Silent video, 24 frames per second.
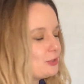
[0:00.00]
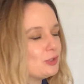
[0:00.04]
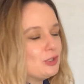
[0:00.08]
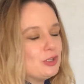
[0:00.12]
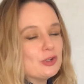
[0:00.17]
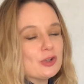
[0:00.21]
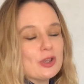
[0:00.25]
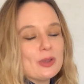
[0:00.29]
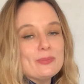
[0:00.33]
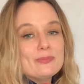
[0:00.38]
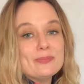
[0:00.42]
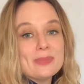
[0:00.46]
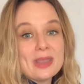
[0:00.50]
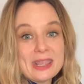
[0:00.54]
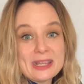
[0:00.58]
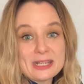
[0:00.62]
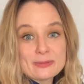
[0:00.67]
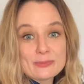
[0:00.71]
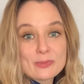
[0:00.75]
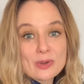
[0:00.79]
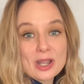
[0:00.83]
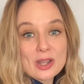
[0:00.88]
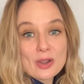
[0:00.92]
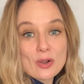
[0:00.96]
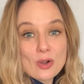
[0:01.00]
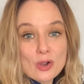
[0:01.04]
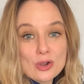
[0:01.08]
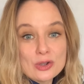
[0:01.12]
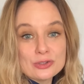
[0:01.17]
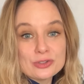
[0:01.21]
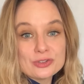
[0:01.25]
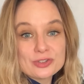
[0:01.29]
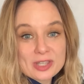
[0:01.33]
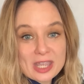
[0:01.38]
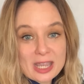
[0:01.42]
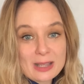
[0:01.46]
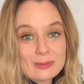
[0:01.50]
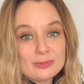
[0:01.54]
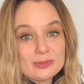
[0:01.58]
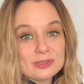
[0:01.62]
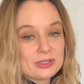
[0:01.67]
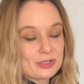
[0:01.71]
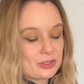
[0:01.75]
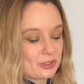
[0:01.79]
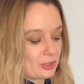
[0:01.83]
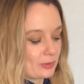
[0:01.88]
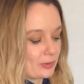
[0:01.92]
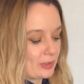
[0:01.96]
you know, make my own
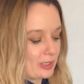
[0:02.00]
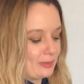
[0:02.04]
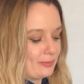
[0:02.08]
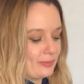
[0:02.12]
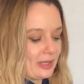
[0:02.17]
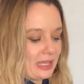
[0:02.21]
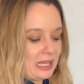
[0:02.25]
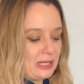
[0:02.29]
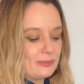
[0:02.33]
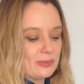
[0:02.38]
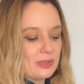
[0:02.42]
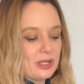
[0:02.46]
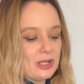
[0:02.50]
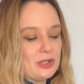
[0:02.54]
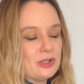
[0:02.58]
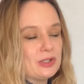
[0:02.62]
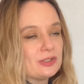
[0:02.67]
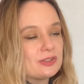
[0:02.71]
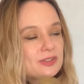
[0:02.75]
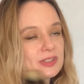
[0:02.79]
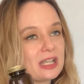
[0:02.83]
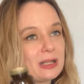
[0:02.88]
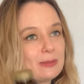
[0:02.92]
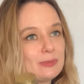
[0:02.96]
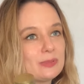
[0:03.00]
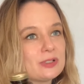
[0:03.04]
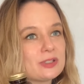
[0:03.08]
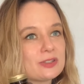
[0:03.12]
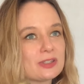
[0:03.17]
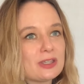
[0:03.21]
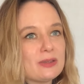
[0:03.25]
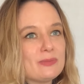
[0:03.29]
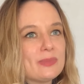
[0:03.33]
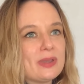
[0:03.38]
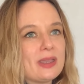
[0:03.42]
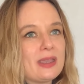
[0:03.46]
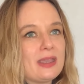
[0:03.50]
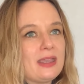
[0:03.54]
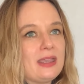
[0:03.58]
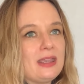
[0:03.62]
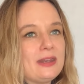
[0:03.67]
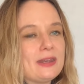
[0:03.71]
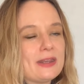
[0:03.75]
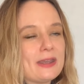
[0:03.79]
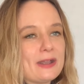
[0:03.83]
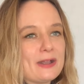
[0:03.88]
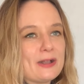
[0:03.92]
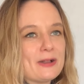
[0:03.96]
tablets. So I made my own tablets. I
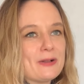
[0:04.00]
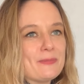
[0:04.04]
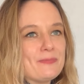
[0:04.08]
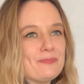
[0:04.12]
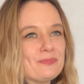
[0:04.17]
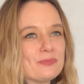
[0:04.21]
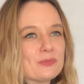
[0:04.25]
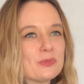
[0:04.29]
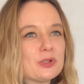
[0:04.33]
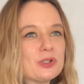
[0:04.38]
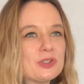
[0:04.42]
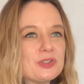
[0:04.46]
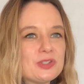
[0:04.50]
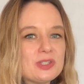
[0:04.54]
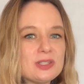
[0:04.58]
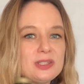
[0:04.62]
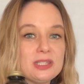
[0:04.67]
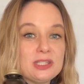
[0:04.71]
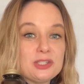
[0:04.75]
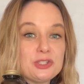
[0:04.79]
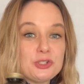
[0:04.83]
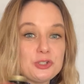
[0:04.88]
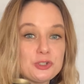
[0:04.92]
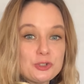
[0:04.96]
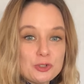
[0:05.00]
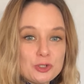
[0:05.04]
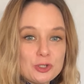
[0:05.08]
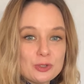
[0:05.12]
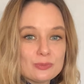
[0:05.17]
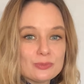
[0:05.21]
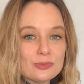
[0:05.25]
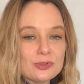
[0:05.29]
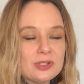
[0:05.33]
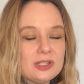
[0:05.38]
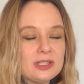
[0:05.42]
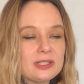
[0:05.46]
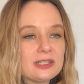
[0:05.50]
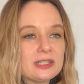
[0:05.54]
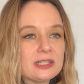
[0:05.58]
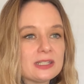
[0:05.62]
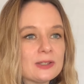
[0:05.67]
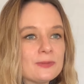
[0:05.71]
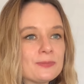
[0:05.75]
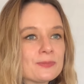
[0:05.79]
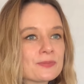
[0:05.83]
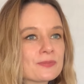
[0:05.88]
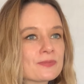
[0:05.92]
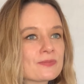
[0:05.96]
made, um, what is in this?
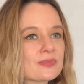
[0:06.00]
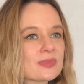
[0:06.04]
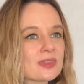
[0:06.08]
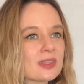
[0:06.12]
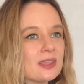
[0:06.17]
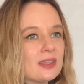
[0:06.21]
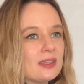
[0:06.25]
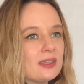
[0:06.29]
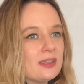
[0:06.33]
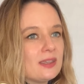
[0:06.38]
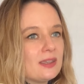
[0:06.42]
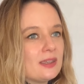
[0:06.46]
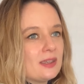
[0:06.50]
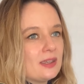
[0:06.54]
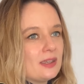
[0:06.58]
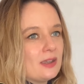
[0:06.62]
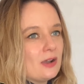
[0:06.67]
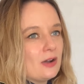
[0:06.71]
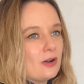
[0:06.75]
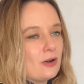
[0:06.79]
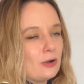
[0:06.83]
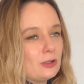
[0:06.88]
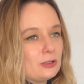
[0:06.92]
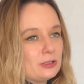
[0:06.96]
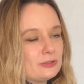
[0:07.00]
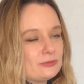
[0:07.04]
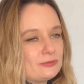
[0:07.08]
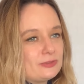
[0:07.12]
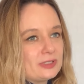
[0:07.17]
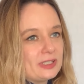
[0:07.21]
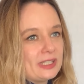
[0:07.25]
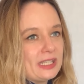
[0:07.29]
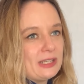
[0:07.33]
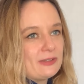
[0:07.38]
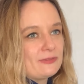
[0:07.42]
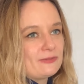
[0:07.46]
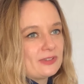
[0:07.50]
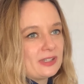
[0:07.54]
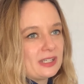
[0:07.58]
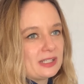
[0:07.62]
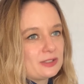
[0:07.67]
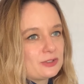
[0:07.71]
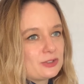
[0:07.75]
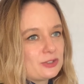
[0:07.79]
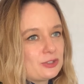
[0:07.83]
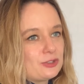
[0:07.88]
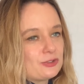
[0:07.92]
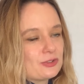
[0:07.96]
Turmeric, olive leaf
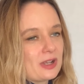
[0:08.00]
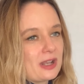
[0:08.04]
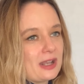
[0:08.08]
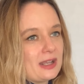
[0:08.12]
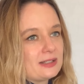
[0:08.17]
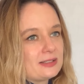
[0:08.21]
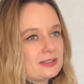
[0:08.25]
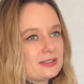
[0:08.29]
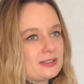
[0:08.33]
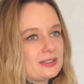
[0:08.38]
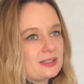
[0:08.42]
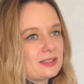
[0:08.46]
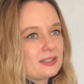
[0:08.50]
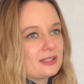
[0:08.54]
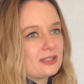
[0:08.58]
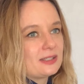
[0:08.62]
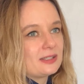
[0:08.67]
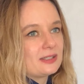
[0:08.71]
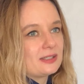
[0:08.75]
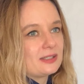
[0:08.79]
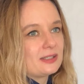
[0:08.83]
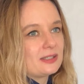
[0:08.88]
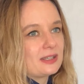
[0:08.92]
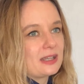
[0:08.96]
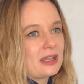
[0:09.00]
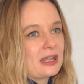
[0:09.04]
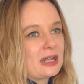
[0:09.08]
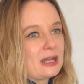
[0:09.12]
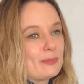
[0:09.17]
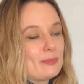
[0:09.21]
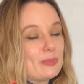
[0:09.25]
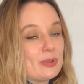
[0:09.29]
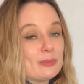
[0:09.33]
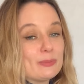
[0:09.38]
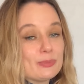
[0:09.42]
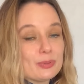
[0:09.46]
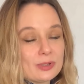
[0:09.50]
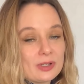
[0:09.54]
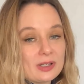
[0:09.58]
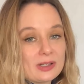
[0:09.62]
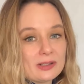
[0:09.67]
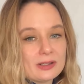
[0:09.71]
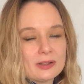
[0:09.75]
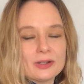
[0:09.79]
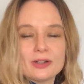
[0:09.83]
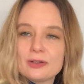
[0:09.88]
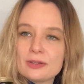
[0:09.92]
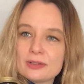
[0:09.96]
extract, uh,
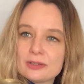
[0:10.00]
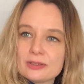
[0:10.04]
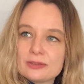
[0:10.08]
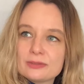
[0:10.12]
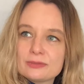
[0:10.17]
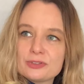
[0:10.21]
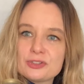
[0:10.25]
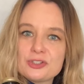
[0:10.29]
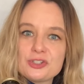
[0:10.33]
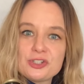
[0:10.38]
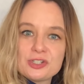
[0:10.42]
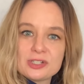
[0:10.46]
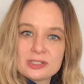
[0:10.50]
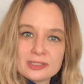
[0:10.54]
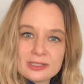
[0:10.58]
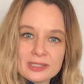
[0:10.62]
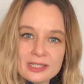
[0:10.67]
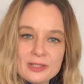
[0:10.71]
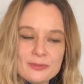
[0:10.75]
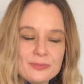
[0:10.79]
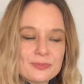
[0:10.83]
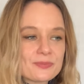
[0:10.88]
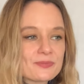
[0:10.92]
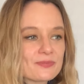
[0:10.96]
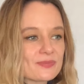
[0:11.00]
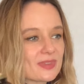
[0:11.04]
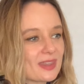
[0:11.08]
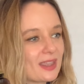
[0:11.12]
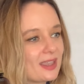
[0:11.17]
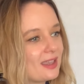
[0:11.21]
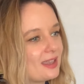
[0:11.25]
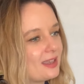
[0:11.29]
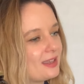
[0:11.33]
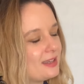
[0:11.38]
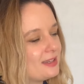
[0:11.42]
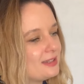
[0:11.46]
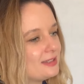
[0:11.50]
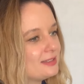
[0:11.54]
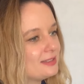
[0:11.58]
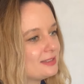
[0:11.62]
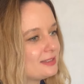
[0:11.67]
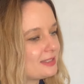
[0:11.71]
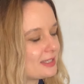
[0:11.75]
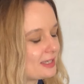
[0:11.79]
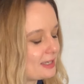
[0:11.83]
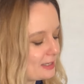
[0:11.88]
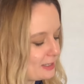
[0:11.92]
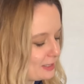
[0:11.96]
uh, it was chili,
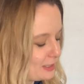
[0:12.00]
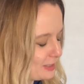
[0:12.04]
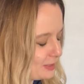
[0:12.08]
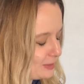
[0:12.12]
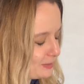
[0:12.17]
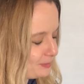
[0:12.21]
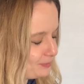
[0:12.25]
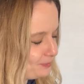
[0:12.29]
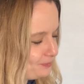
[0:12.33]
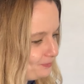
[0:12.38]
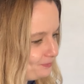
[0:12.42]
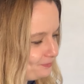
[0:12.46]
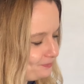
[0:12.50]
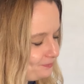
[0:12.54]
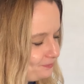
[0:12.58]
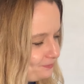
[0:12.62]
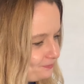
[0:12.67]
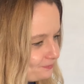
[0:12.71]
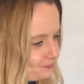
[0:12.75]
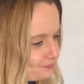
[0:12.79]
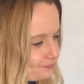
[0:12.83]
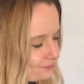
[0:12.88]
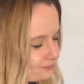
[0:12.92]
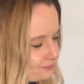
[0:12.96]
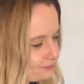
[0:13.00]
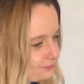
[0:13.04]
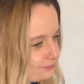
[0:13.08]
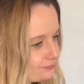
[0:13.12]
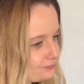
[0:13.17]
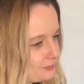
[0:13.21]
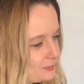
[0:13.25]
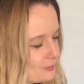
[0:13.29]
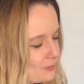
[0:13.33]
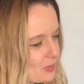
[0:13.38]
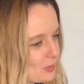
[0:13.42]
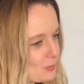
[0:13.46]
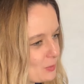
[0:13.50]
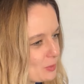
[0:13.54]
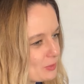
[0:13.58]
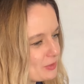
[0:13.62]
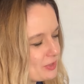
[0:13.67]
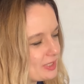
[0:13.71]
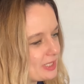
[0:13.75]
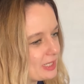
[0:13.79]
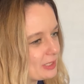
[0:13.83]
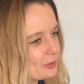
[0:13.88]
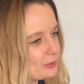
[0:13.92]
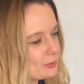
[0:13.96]
and um, what was
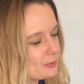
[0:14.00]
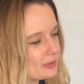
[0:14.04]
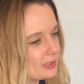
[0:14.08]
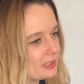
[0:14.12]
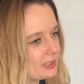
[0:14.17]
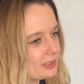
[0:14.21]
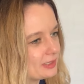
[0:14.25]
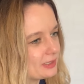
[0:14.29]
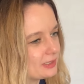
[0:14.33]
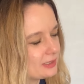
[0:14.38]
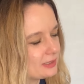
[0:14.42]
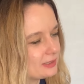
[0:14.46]
the other one?